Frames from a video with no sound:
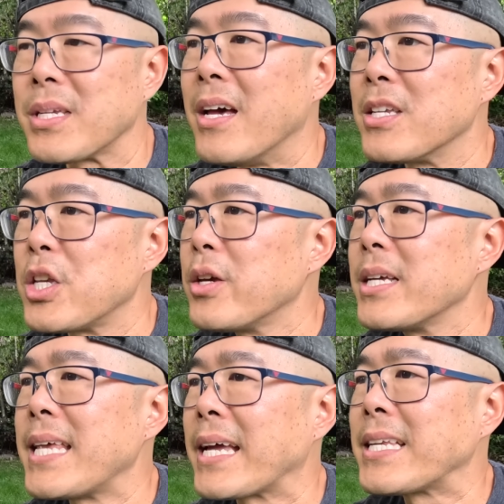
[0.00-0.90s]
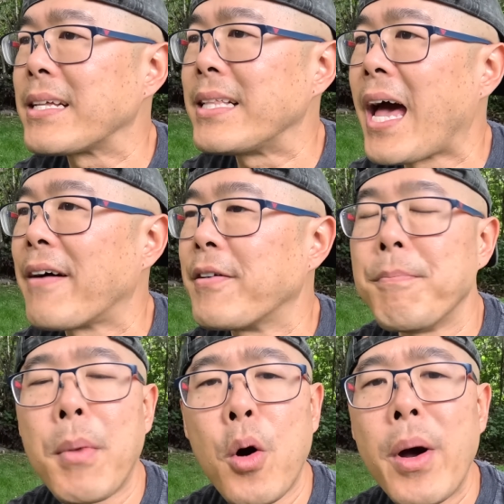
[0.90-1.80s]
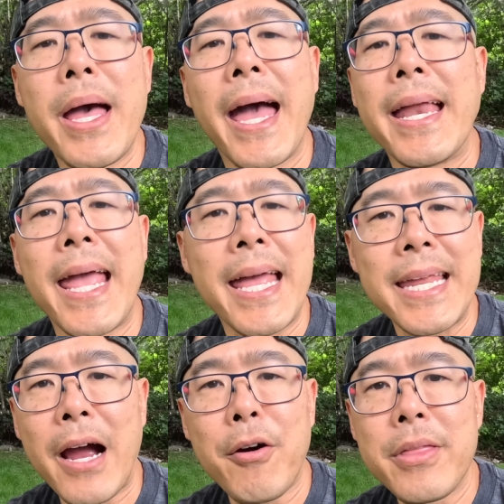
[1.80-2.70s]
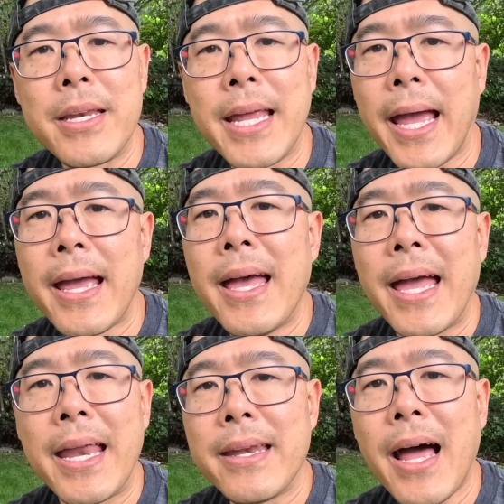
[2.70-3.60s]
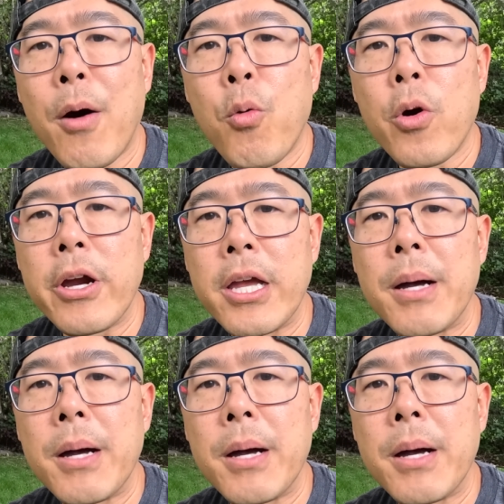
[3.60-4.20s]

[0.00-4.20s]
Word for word: So you can technically have it mow at any hour of the day and not worry